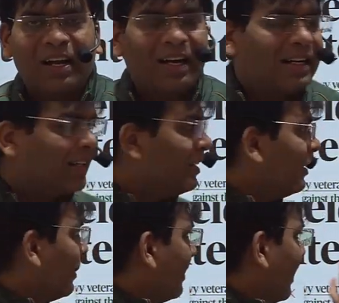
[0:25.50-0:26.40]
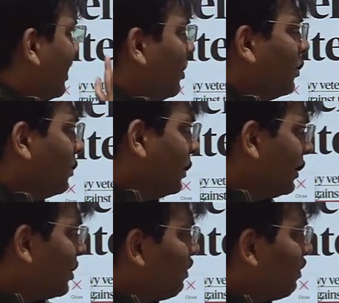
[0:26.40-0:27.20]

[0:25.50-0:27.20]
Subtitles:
under the Hindu. This